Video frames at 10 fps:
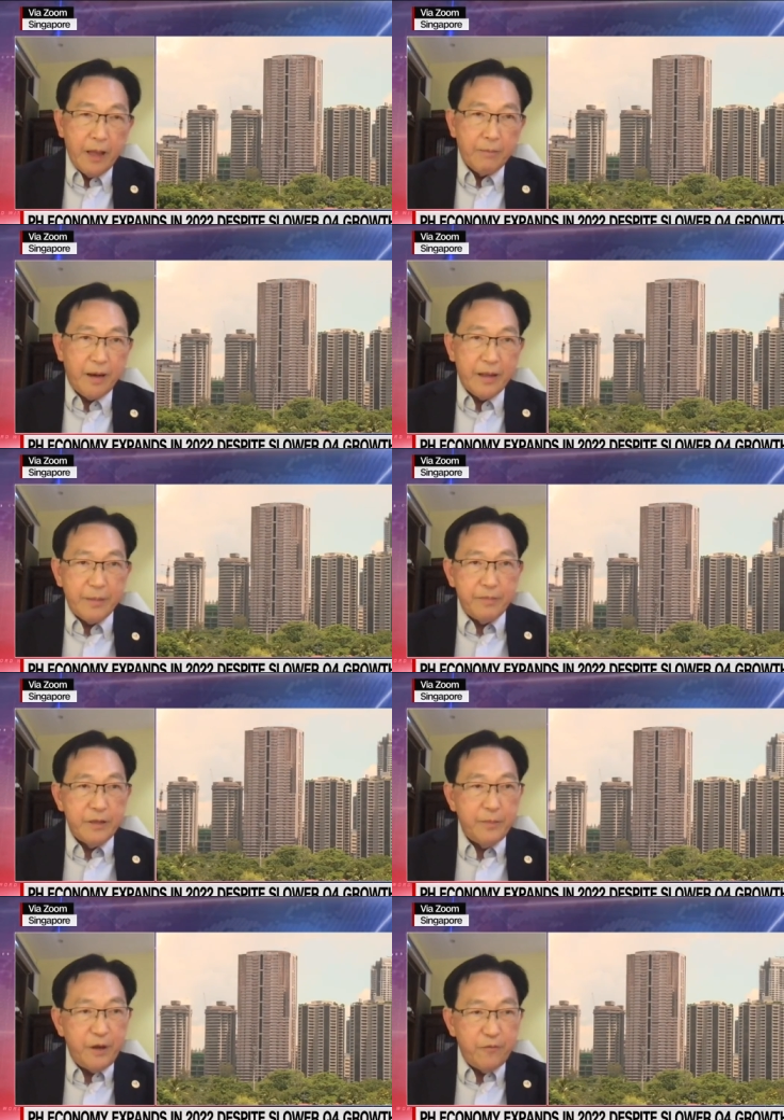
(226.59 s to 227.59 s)
But
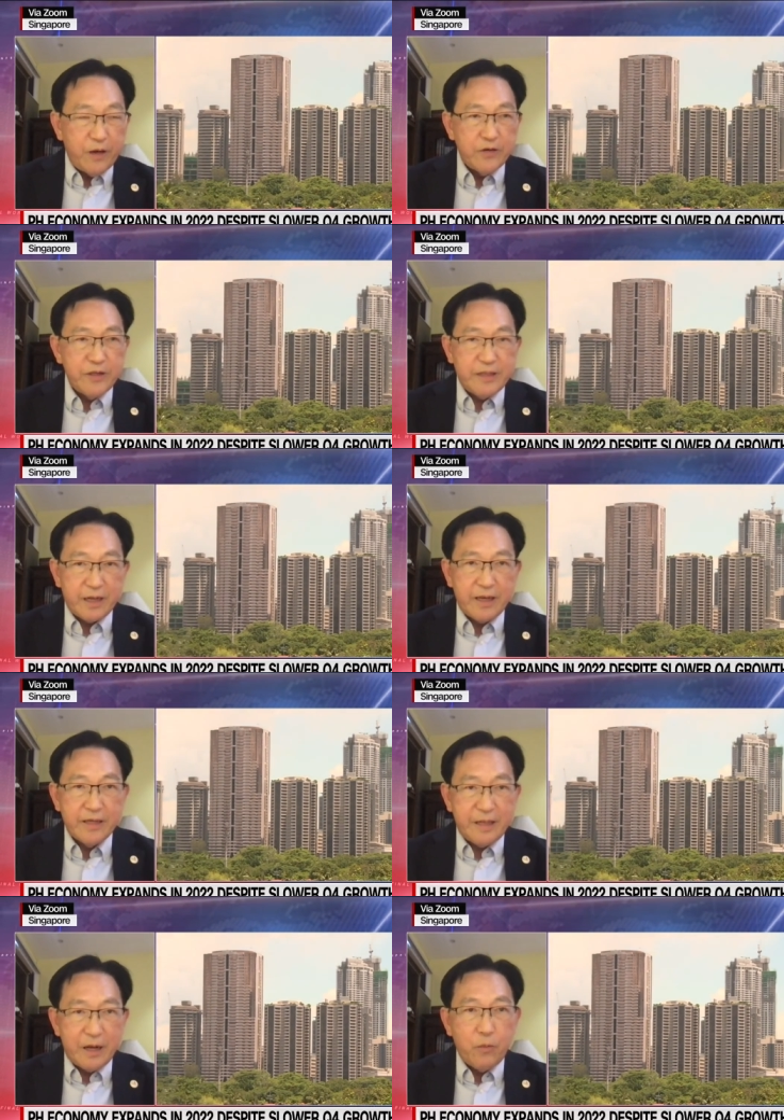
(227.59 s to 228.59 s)
the manufacturing sector
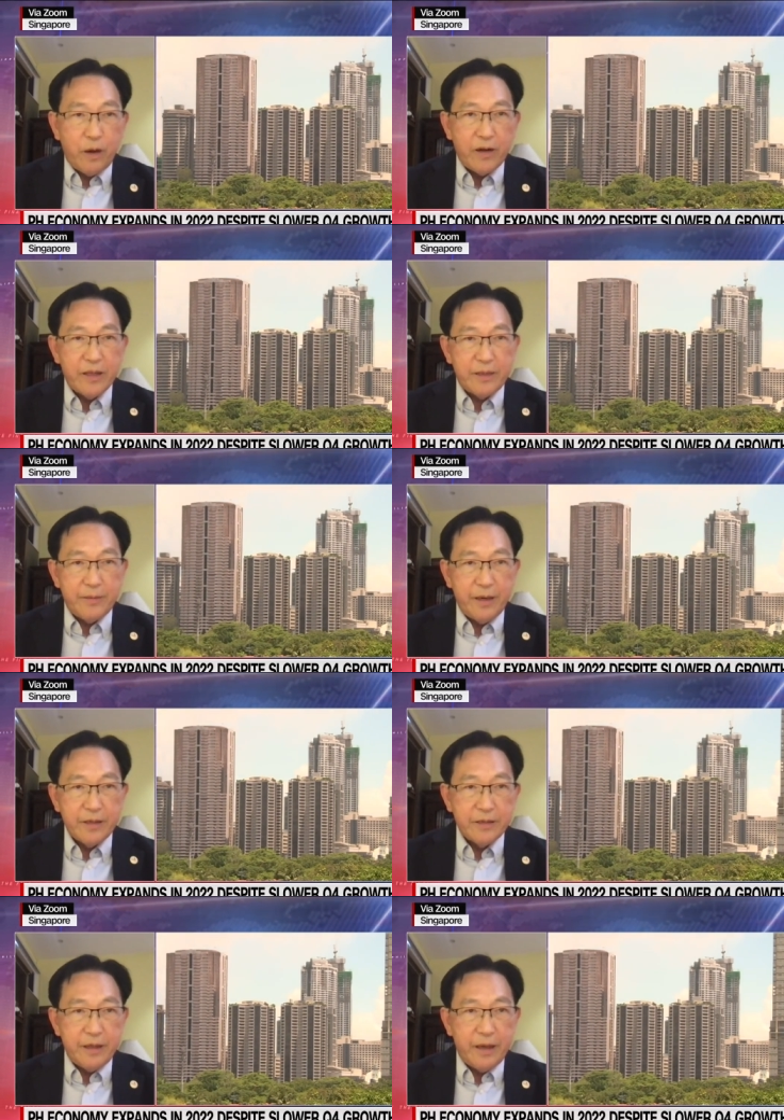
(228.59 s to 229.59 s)
has done well, as I
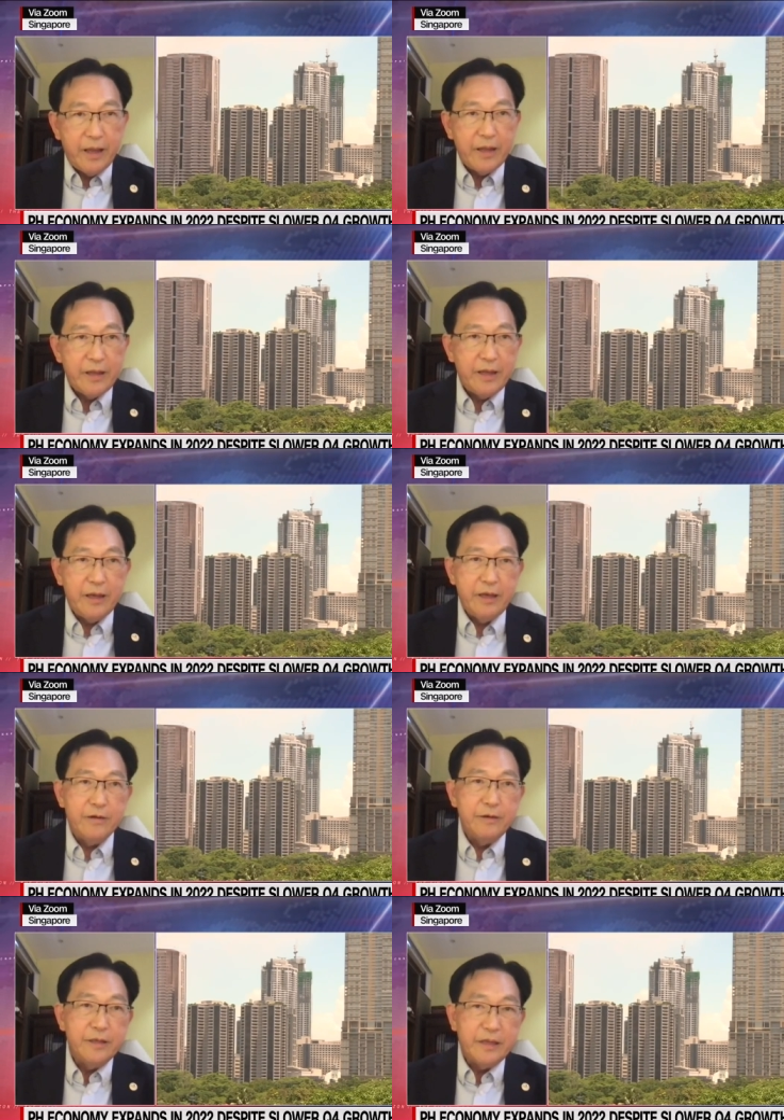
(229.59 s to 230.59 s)
mentioned, and I think
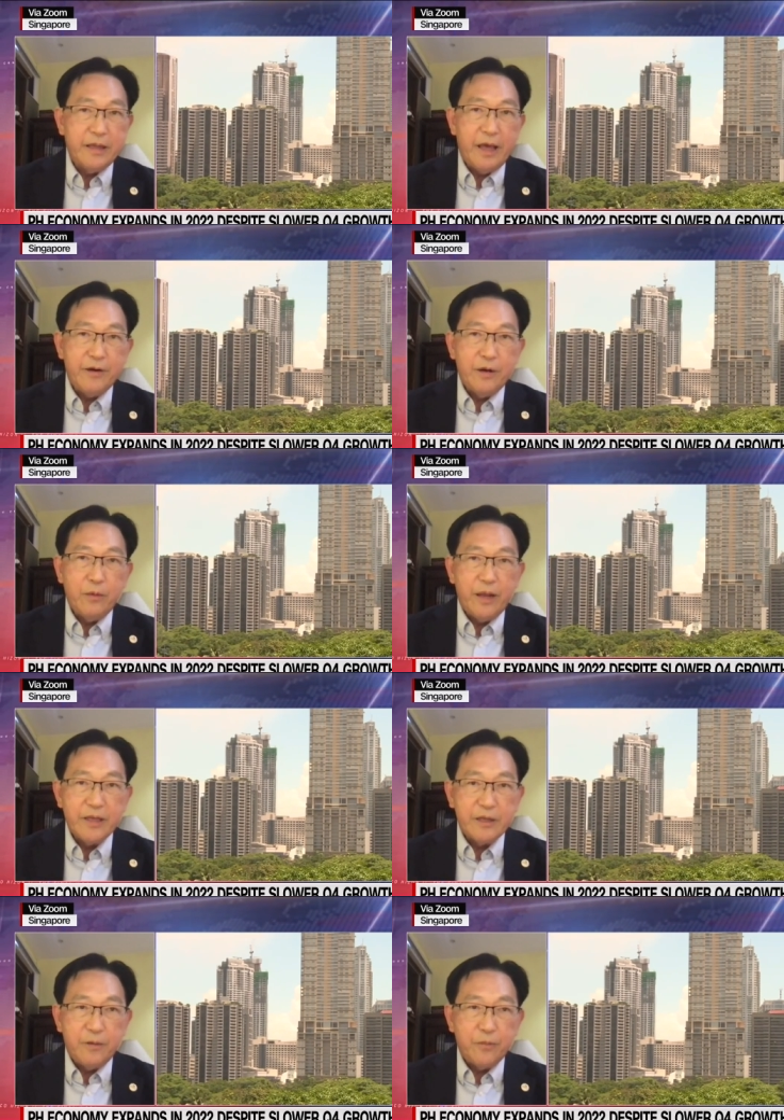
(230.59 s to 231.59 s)
it's an area where there's a
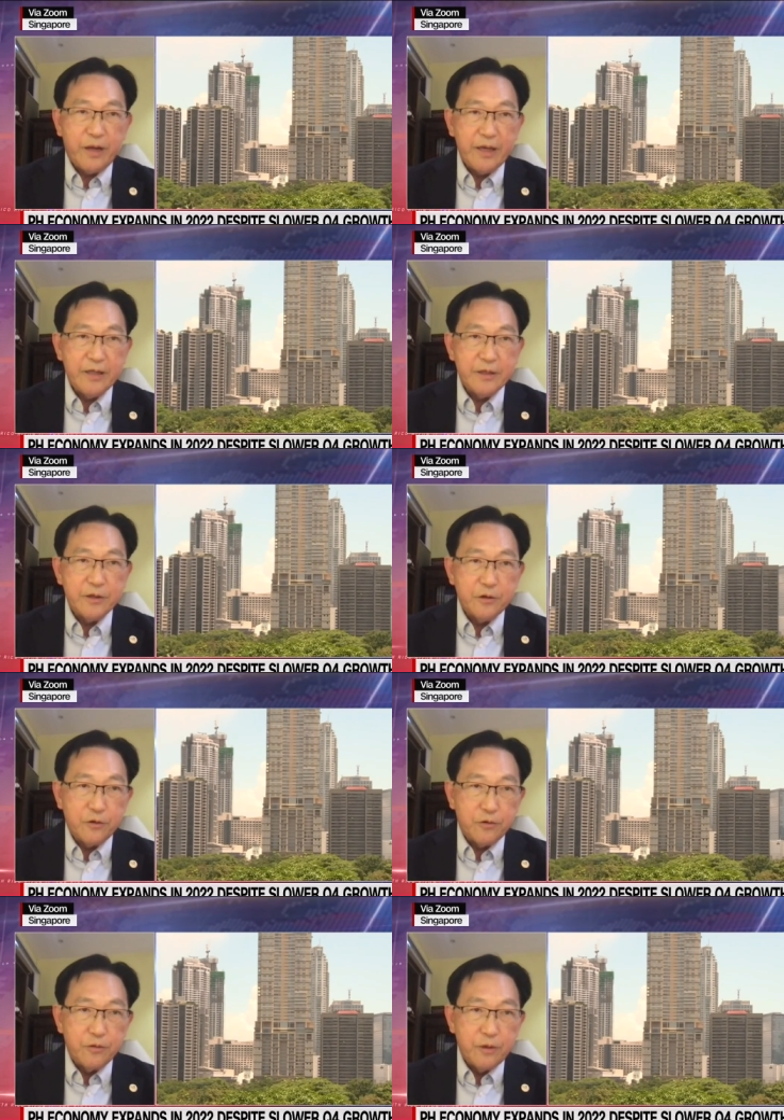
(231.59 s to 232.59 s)
lot of potential to grow.